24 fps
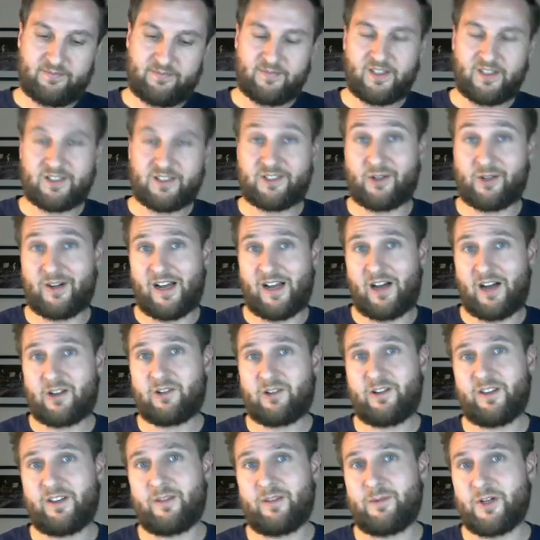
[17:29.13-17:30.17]
So an
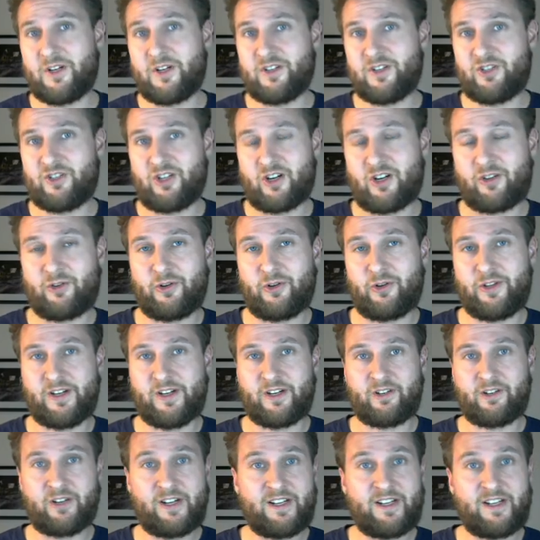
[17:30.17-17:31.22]
algorithm, you can chug through the
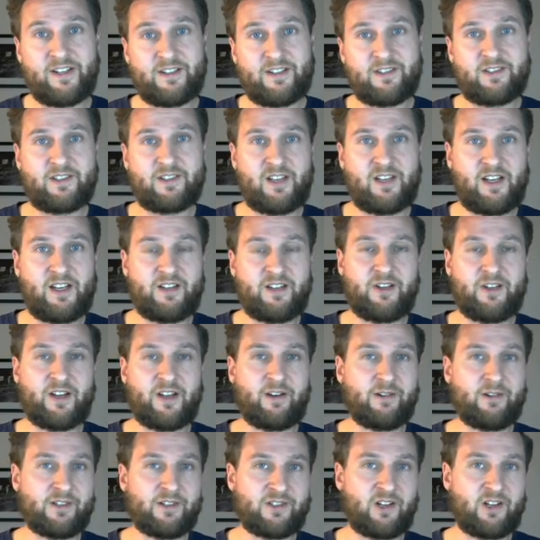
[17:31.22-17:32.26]
ingredients and you get a
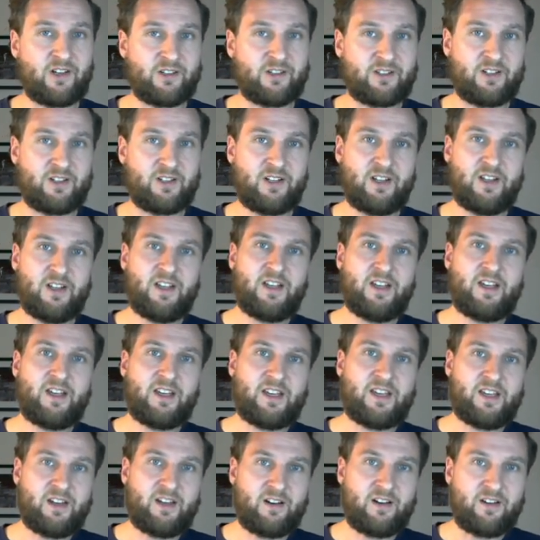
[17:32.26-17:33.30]
result.
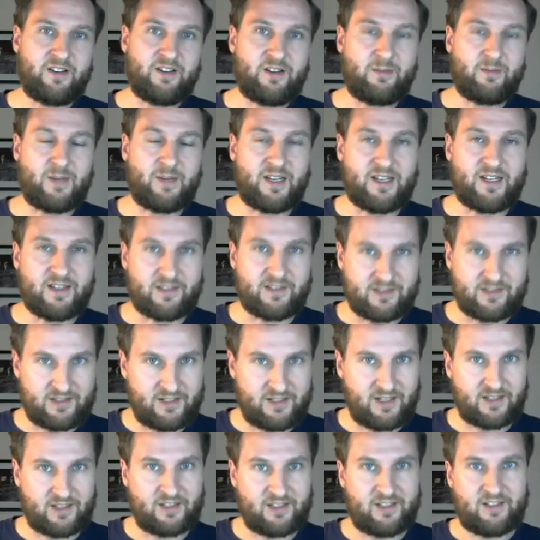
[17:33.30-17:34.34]
Here you might get
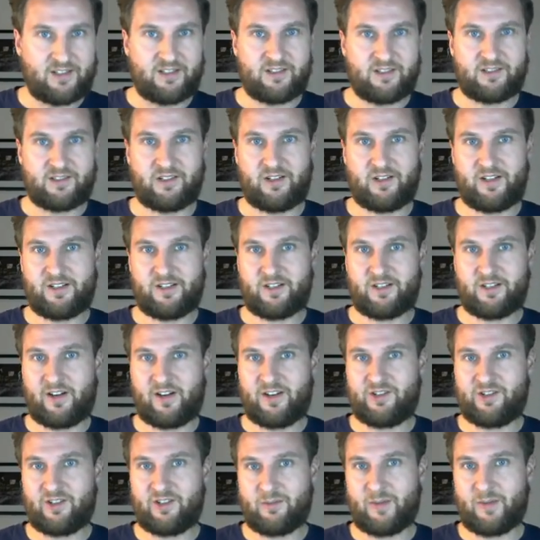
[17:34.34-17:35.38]
stuck. So
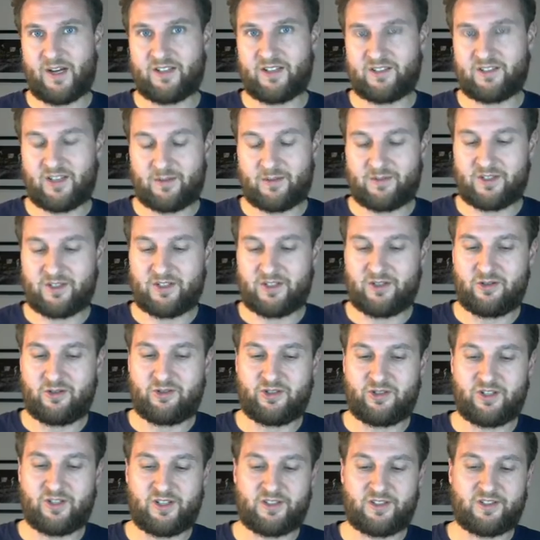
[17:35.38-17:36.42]
integration by
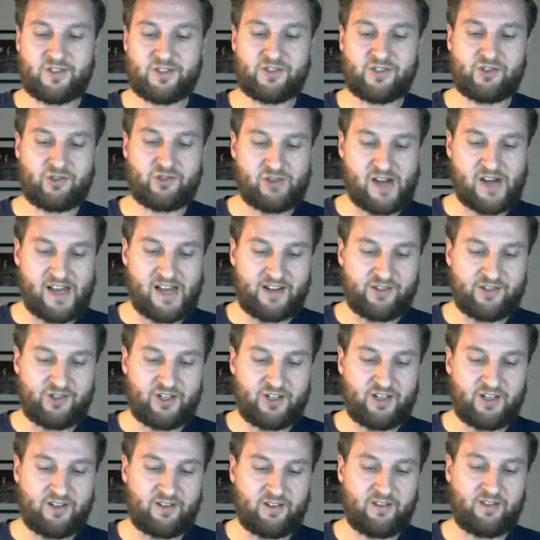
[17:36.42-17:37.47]
substitution is a
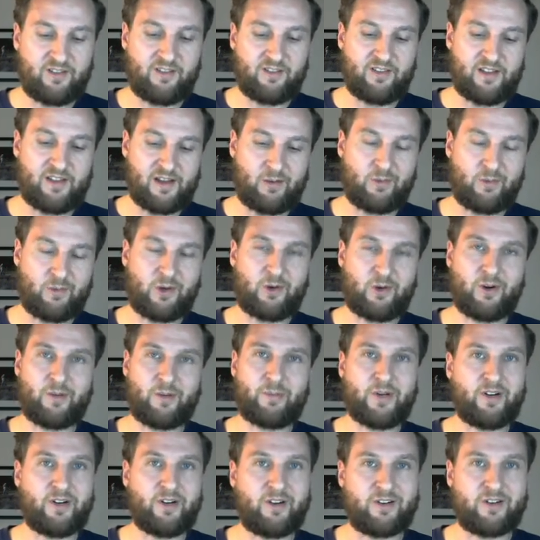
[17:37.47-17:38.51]
strategy that we're going to
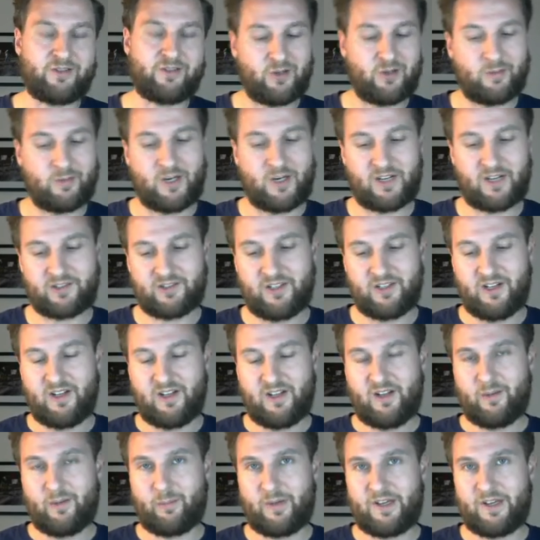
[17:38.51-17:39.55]
put in our toolbox,
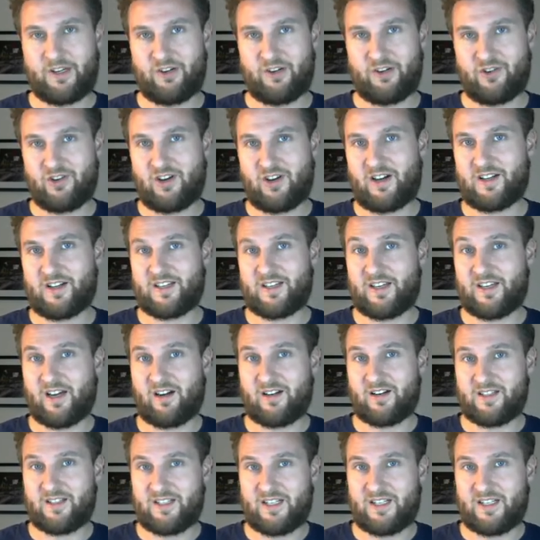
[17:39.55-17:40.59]
but you're not
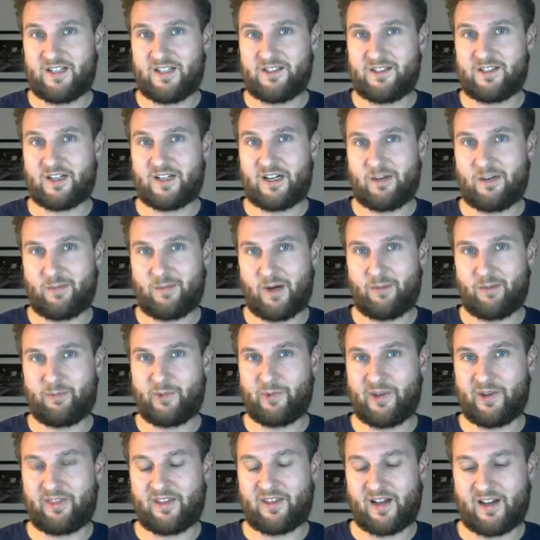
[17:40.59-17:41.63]
guaranteed to come up
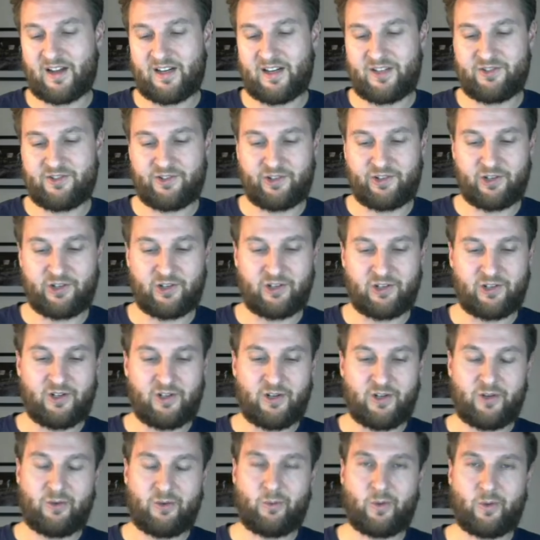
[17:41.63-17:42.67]
with that integral
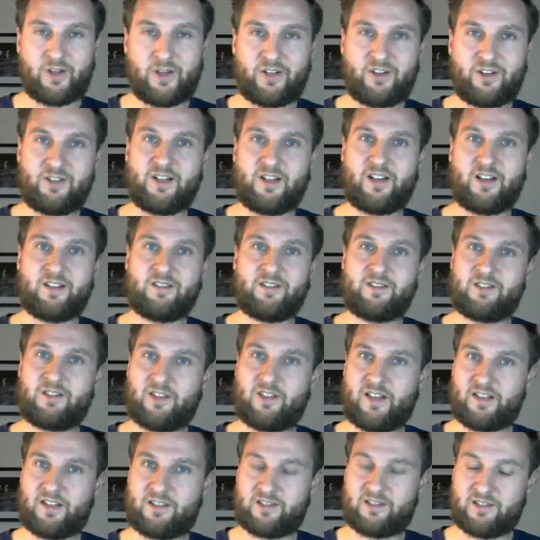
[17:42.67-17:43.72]
when you're done. So
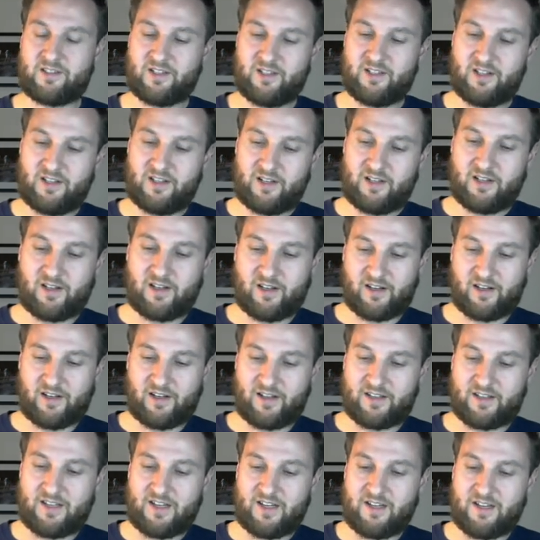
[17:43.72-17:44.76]
that's a
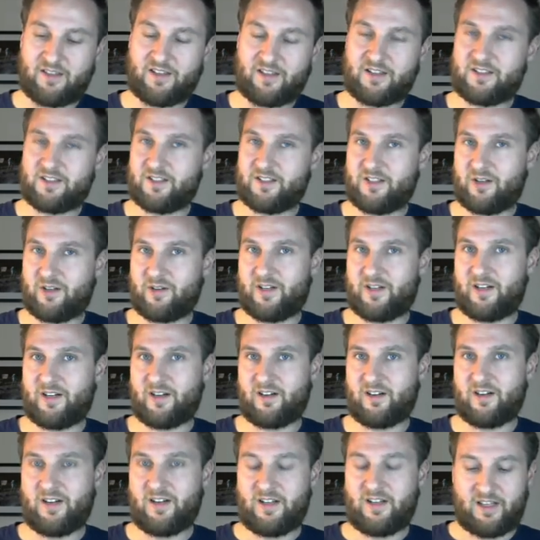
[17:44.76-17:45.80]
key thing to note
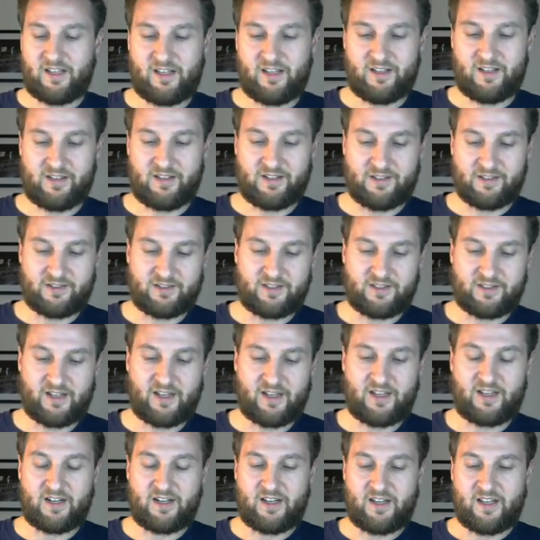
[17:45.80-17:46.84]
here, is that
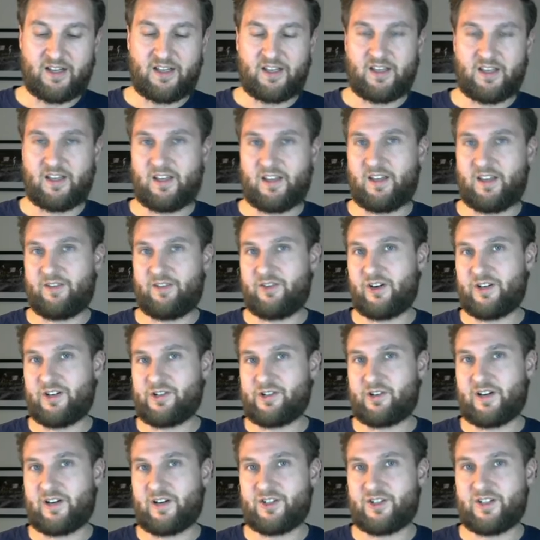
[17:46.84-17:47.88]
if your
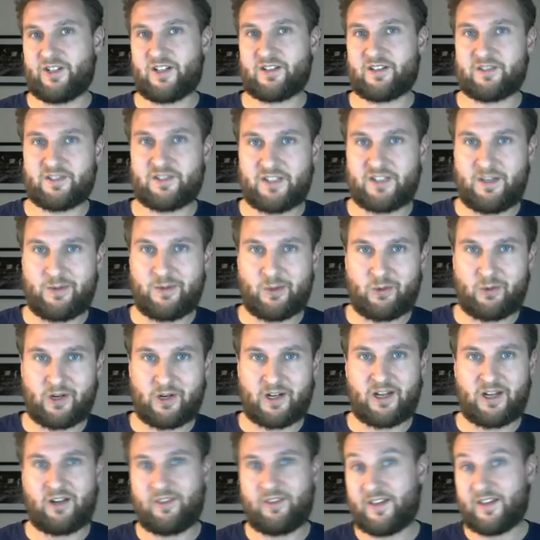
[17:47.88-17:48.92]
integration doesn't seem to work
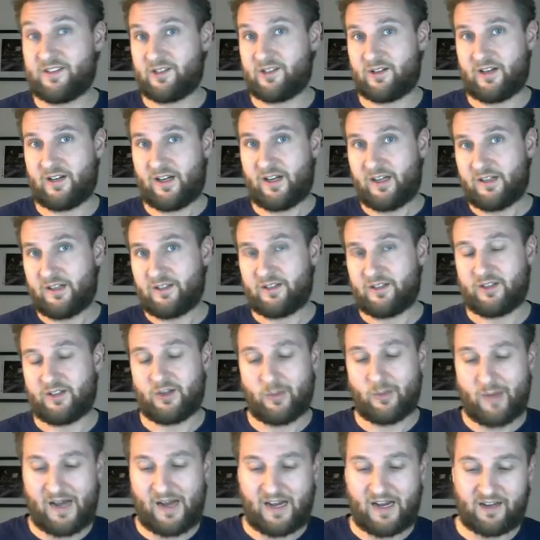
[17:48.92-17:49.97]
out, that's okay. Go
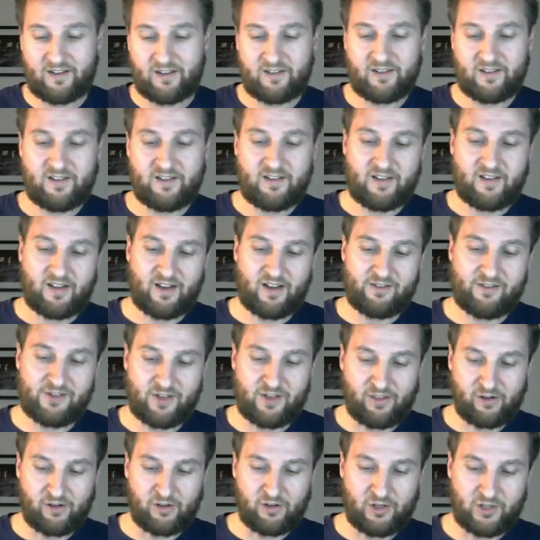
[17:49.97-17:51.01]
back, have
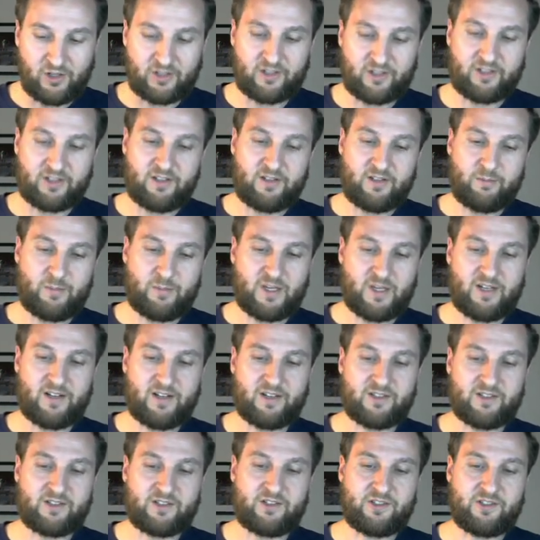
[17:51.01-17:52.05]
another look,
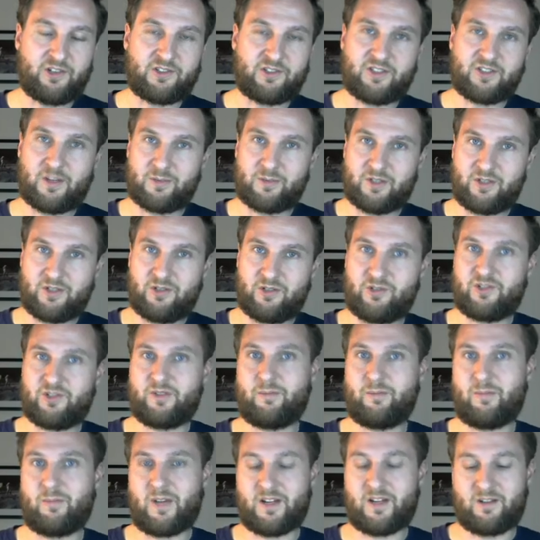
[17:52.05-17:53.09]
because your
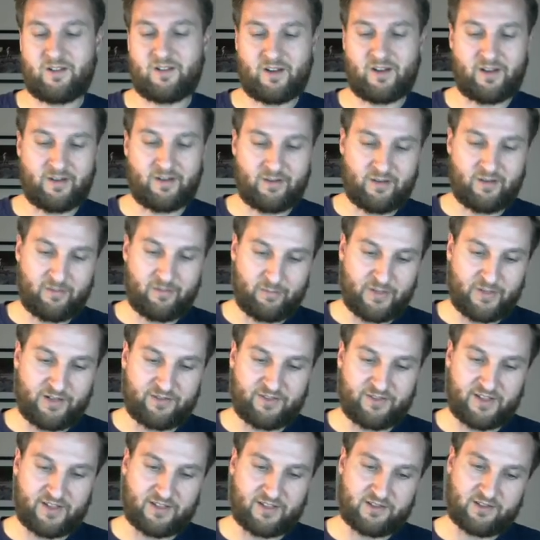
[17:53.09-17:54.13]
substitution might not be
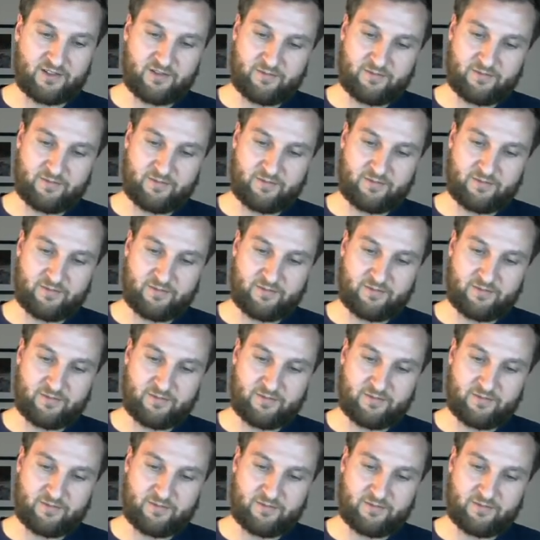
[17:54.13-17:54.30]
fit.